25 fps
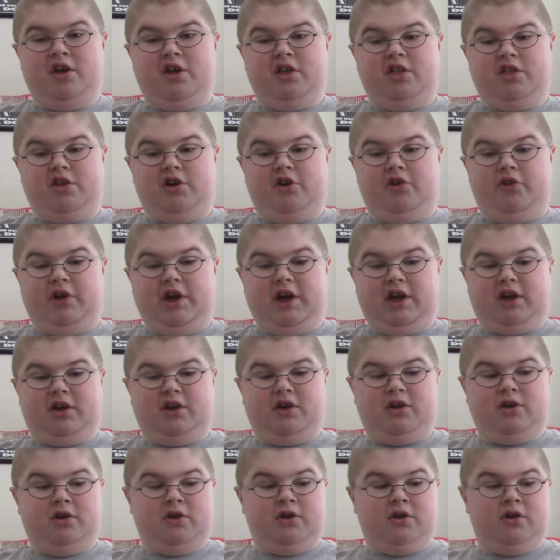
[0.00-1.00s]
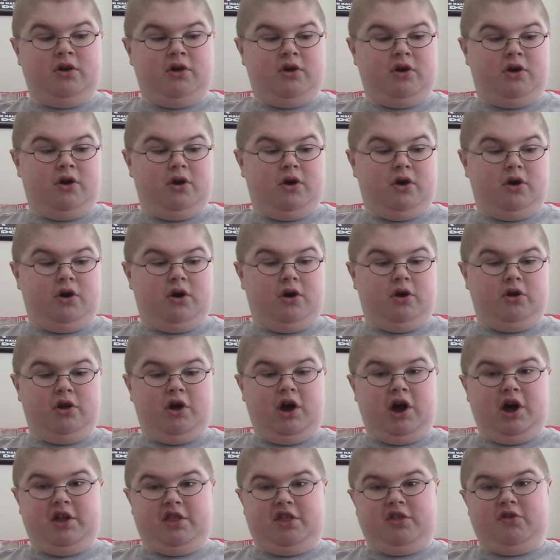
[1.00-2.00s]
So
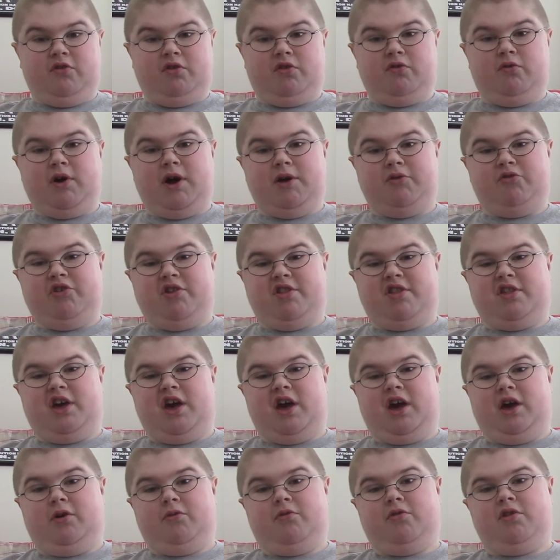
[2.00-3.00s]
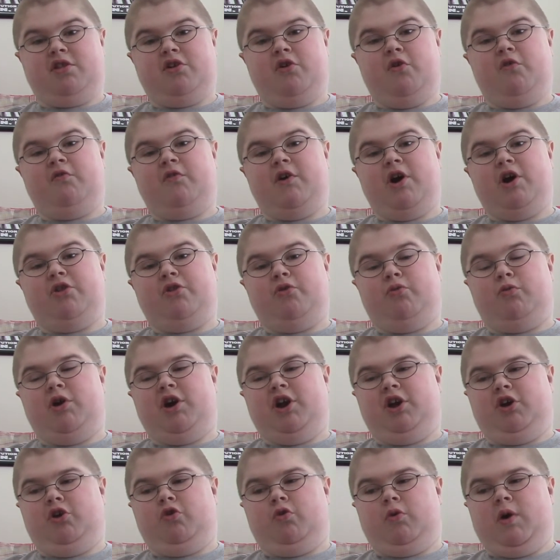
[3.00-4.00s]
I'm just saying, so far the
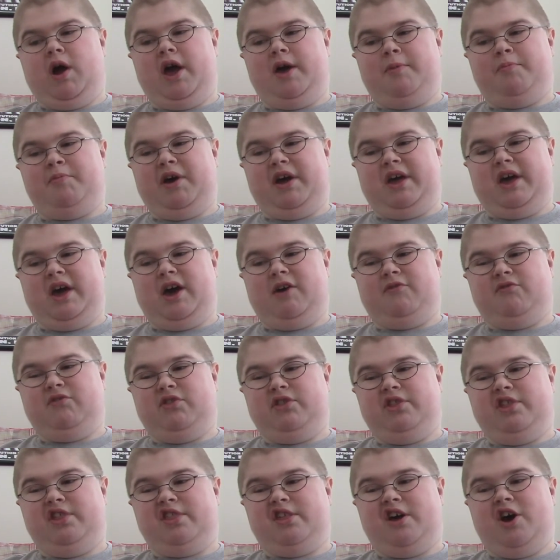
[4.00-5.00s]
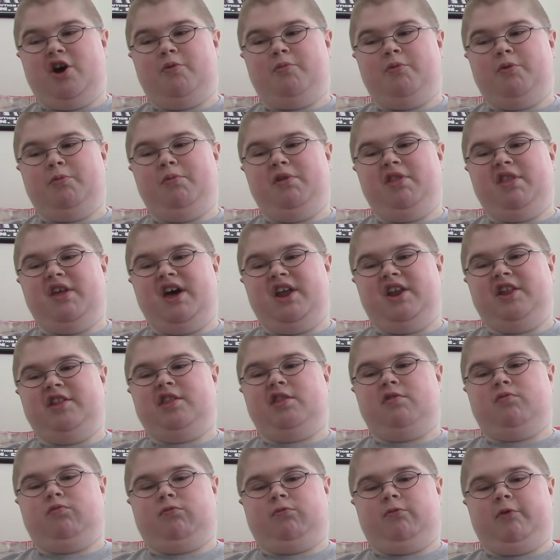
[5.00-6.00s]
one gripe I have with this album is that
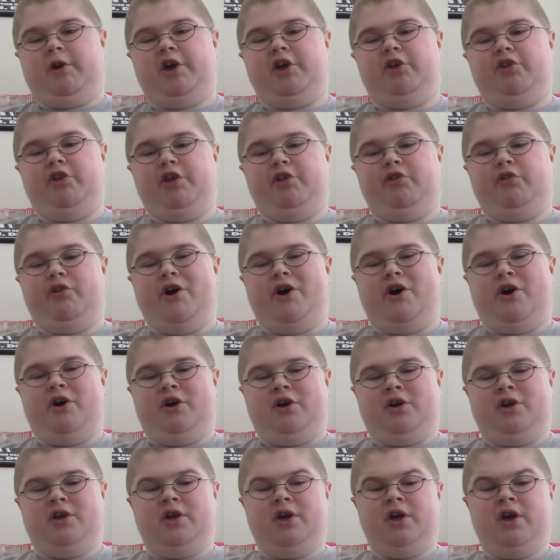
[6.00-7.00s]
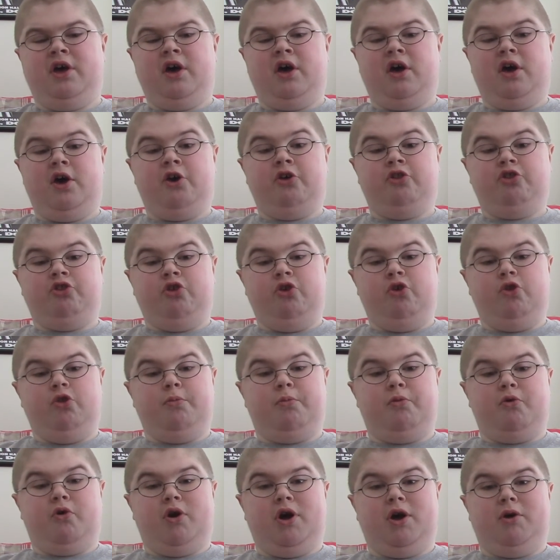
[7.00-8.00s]
it's really long, to the
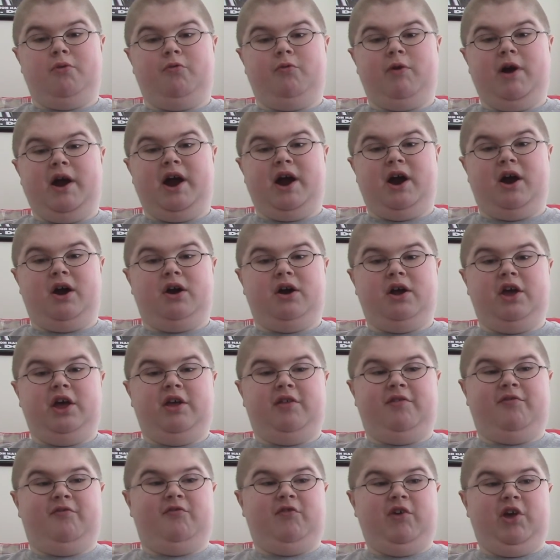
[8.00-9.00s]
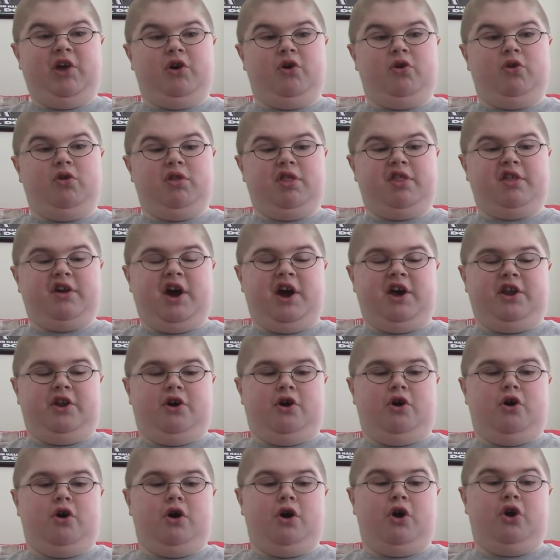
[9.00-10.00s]
point where it feels kind
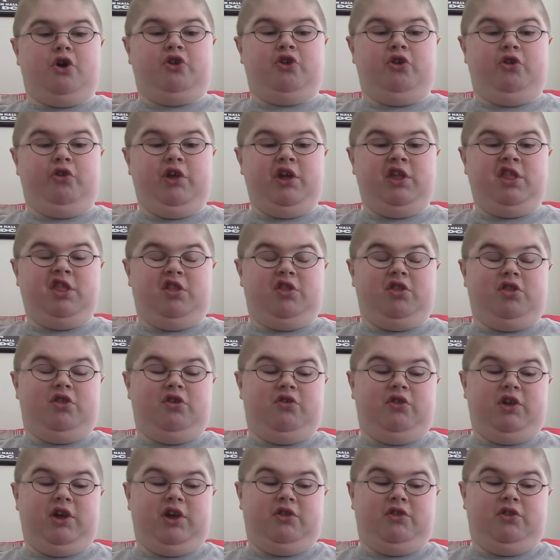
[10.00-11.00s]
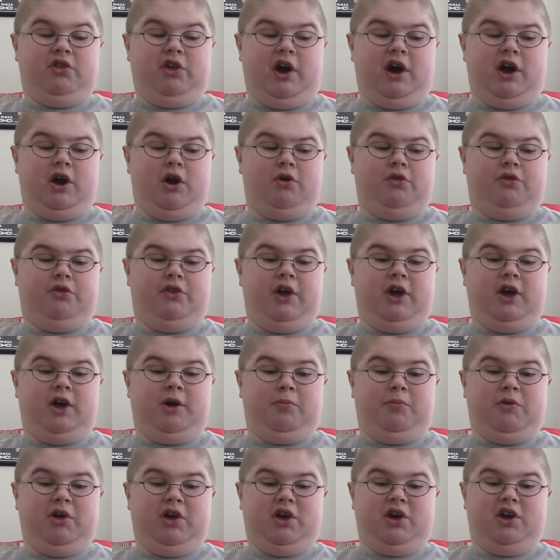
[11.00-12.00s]
of hard to listen to the entire
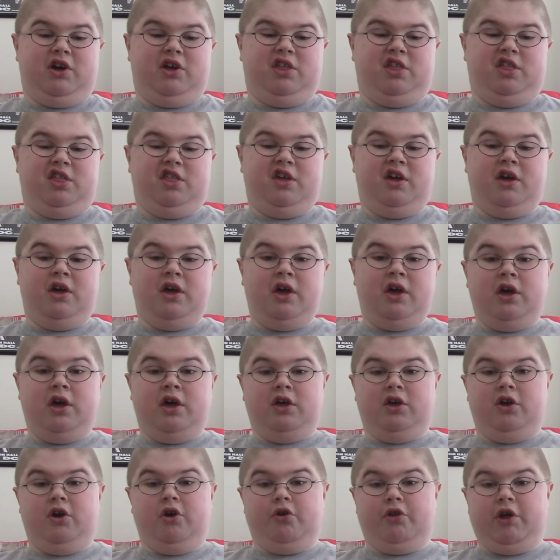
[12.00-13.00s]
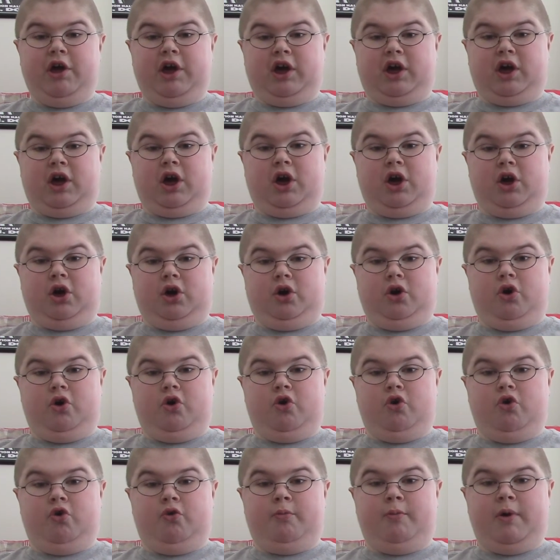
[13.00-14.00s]
thing because you're like,
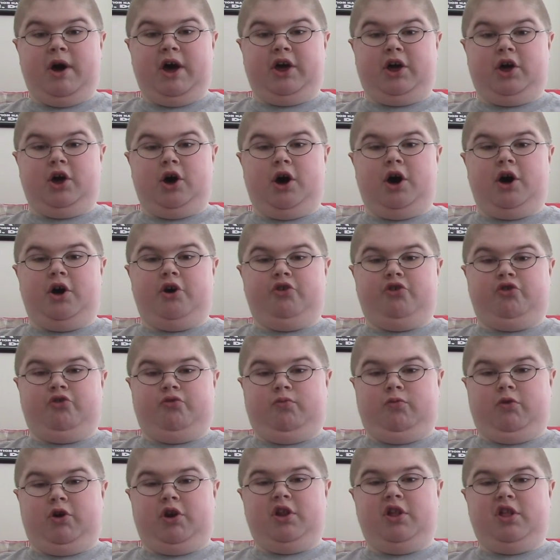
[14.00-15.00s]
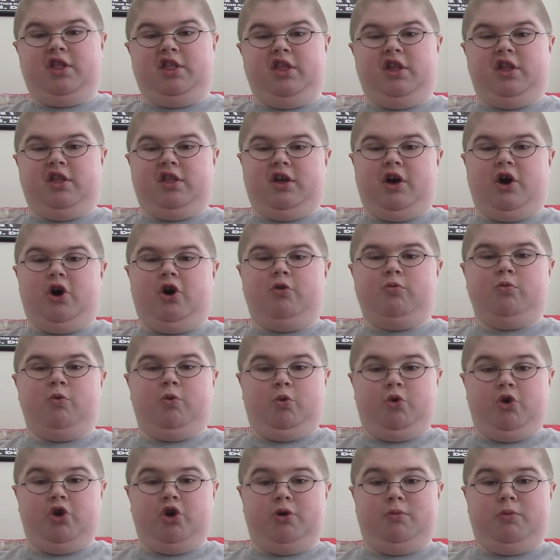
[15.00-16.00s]
oh my gosh, when is this
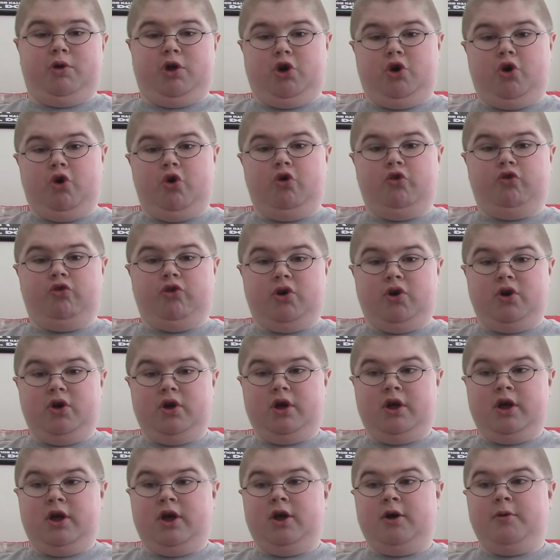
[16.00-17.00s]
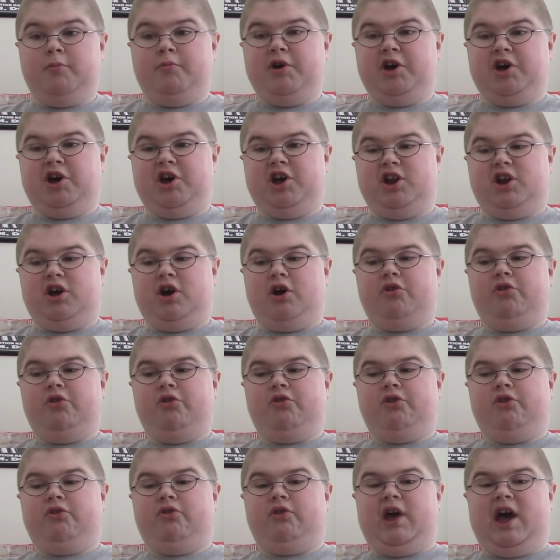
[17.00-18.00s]
album going to be over? But other
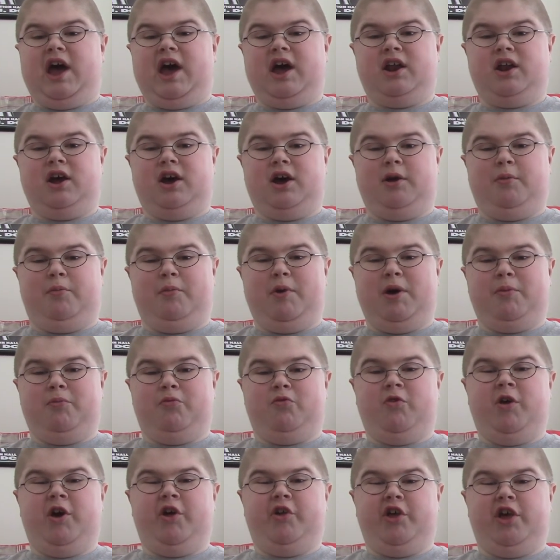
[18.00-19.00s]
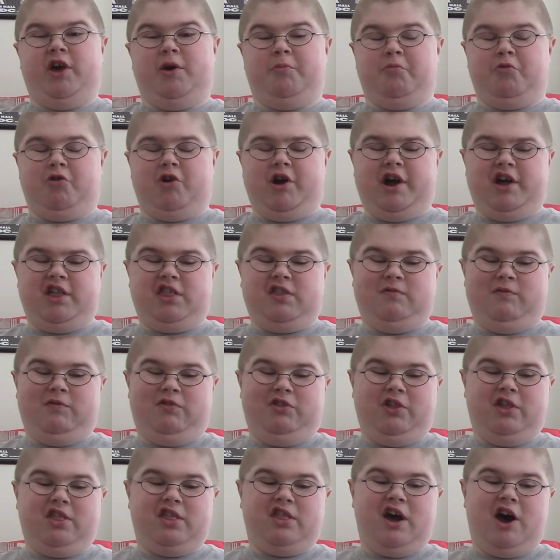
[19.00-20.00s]
than that, I'm really impressed
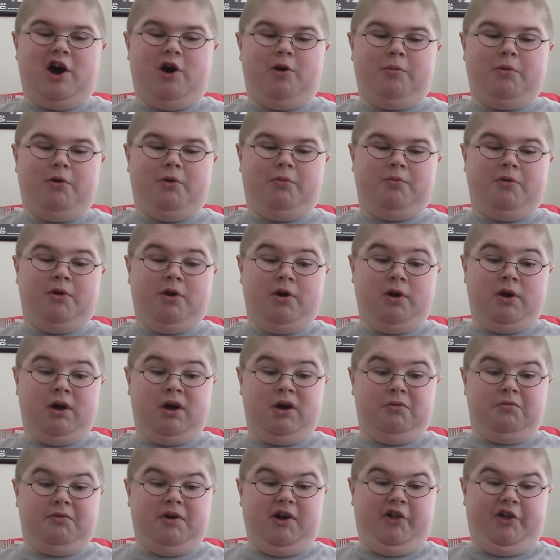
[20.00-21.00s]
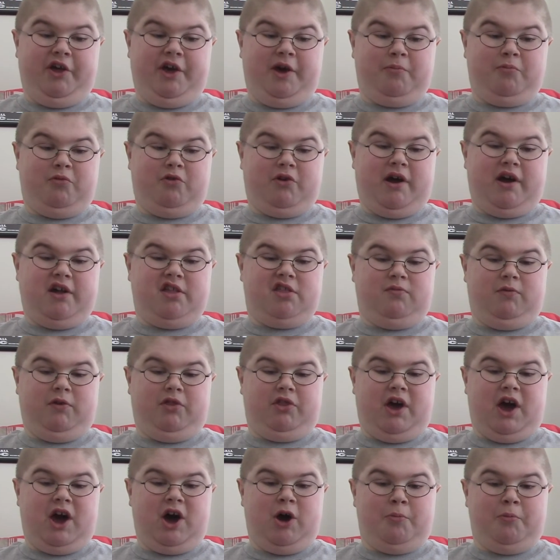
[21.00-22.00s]
with this album, really impressed
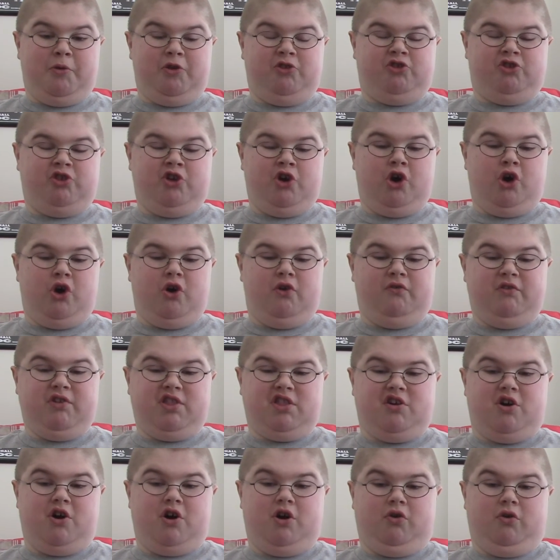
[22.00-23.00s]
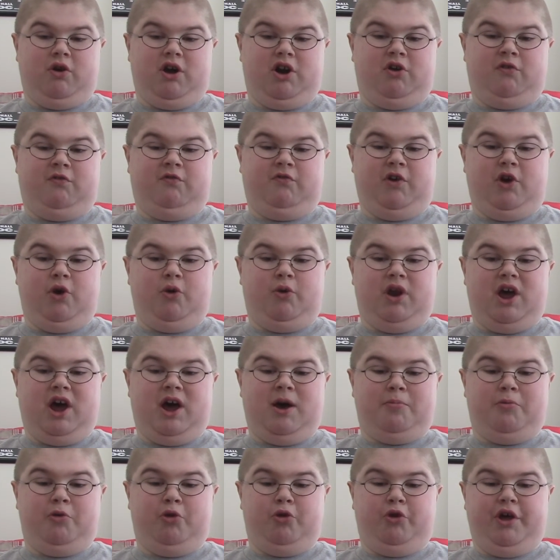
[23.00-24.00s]
with how mature of a songwriter Fiona
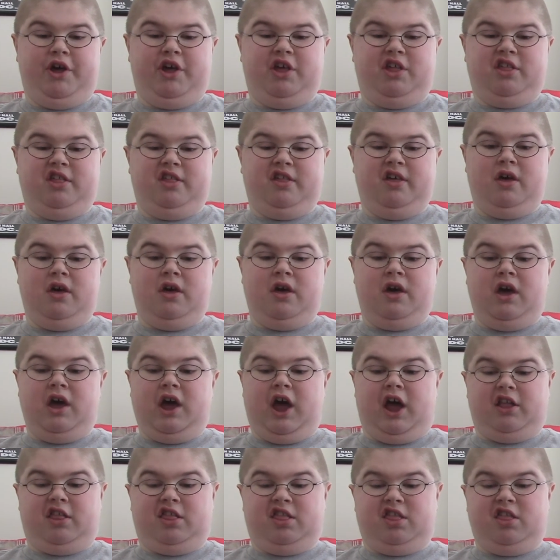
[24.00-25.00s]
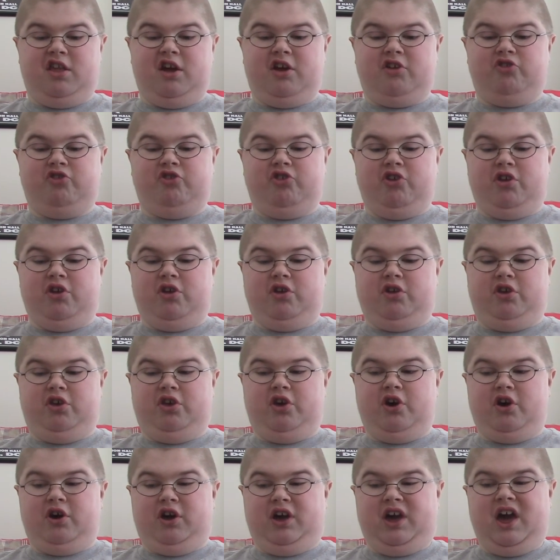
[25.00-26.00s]
Apple is at such a
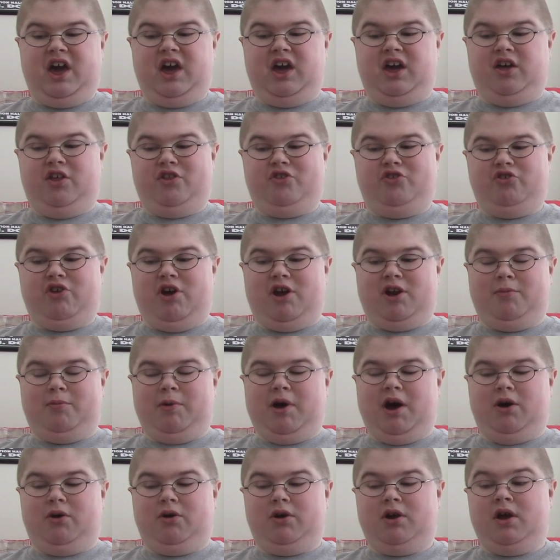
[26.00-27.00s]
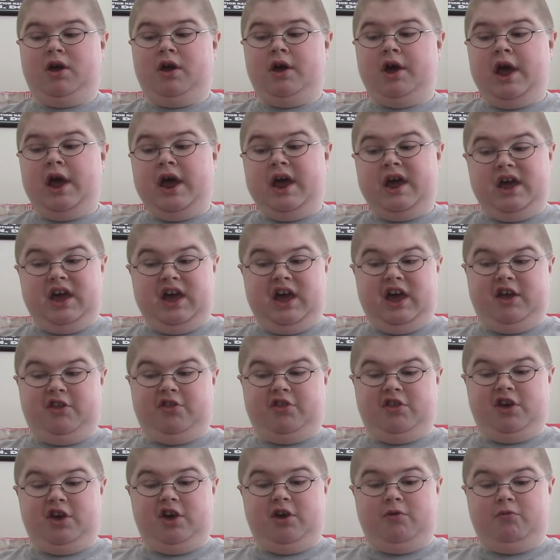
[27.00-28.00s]
young age, at about
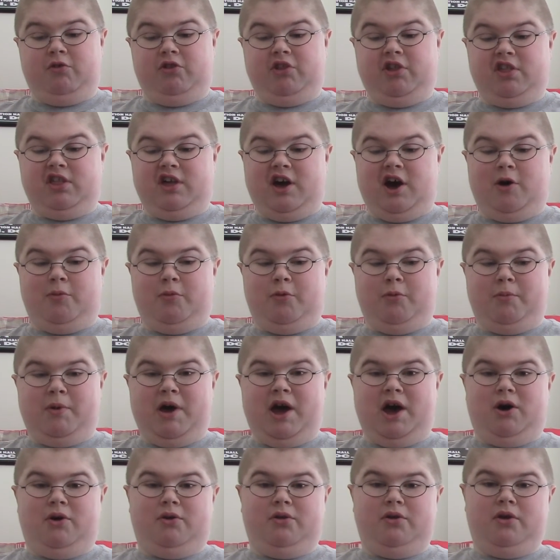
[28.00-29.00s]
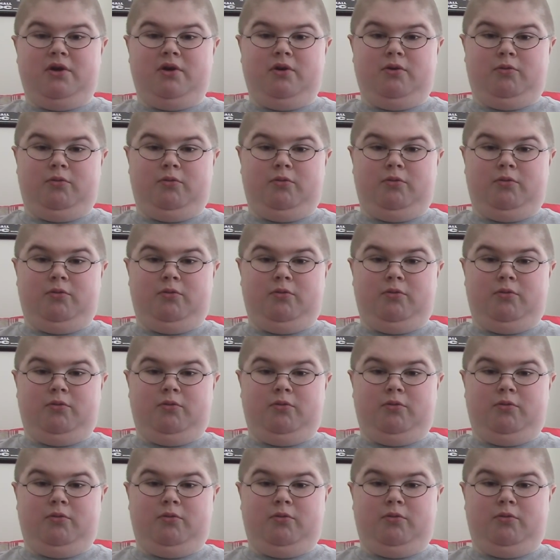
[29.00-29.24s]
18 when this album out.